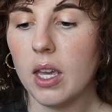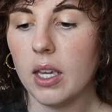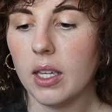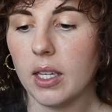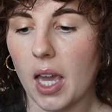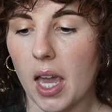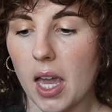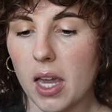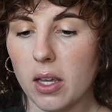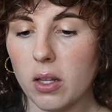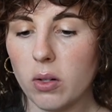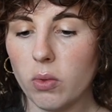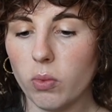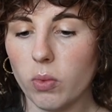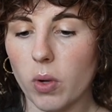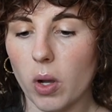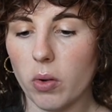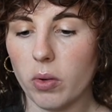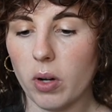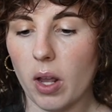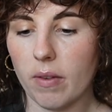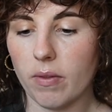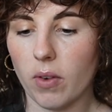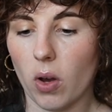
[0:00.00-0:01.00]
Kate and
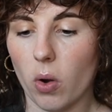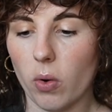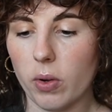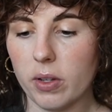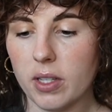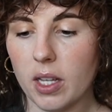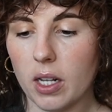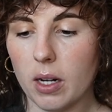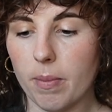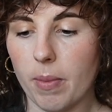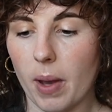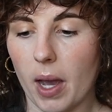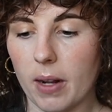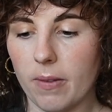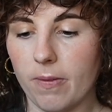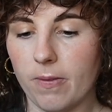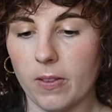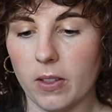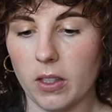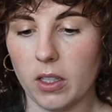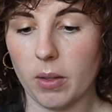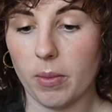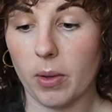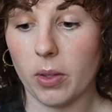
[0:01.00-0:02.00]
Roan have always had a bad
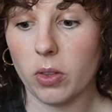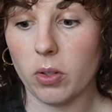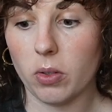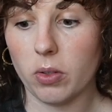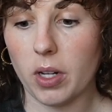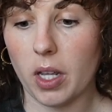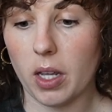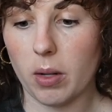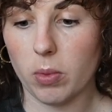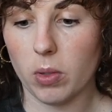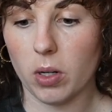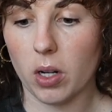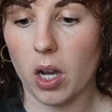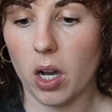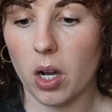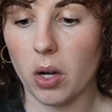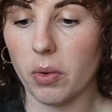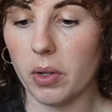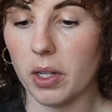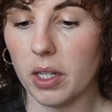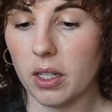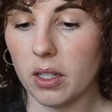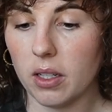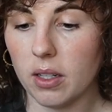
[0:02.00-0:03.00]
feeling about their neighbor
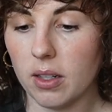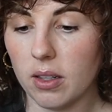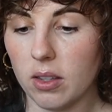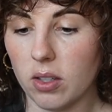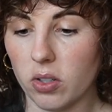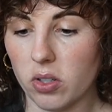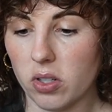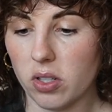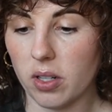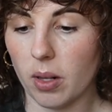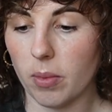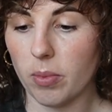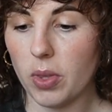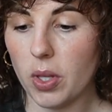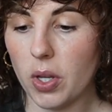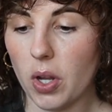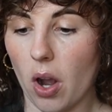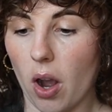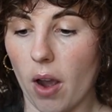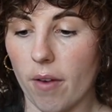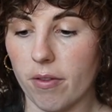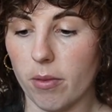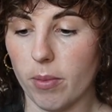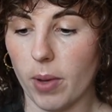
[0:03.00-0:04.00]
Owen. There's something
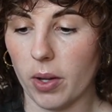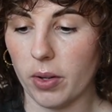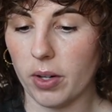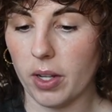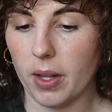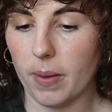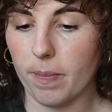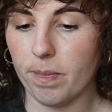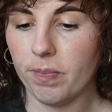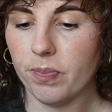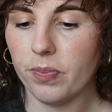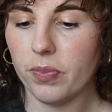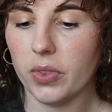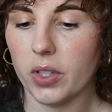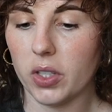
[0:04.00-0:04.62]
off about him.